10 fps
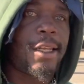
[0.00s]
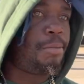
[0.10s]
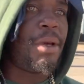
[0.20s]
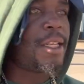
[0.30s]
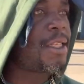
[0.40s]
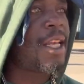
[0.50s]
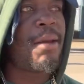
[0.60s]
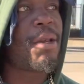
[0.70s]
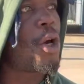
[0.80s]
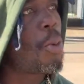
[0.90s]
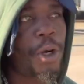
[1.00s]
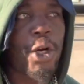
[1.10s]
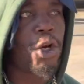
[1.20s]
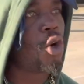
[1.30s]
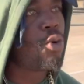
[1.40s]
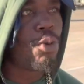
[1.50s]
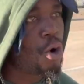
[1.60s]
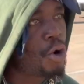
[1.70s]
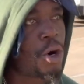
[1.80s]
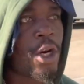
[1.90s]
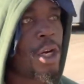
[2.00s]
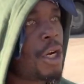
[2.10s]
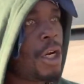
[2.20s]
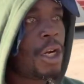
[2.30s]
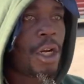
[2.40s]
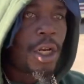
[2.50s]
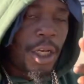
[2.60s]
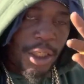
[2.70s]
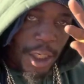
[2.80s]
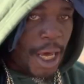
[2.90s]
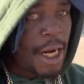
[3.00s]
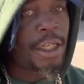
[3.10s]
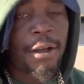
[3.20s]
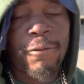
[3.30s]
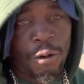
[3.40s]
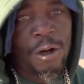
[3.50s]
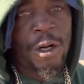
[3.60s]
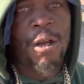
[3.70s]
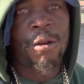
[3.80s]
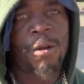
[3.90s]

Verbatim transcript: Business ain't been opening no more. There's a lot of stuff going on.